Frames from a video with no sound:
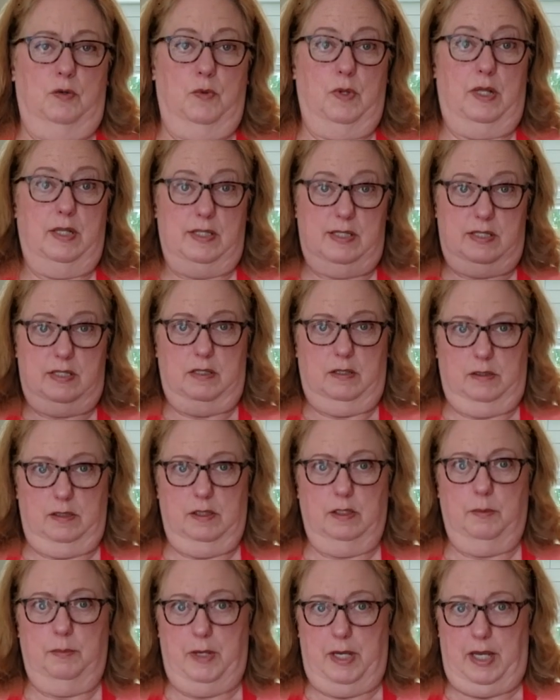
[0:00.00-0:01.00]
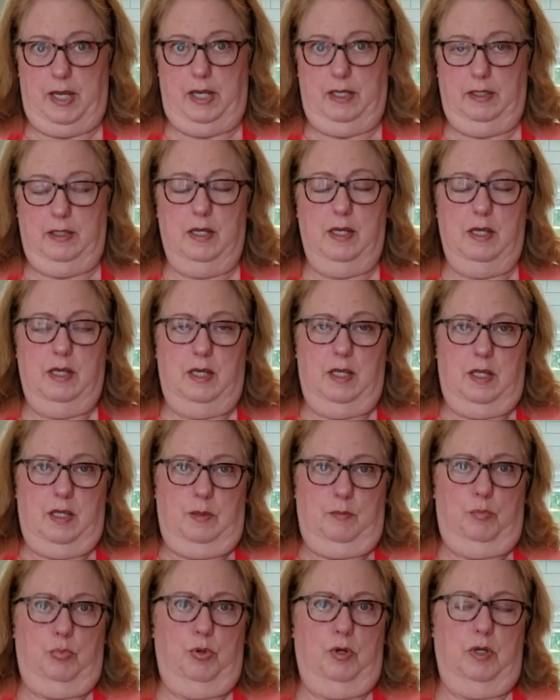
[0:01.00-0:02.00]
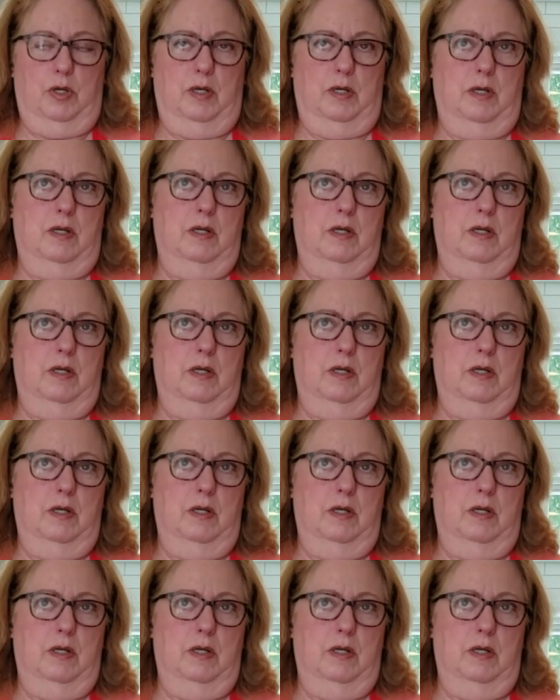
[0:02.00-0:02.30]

while it's still in the pan and put it,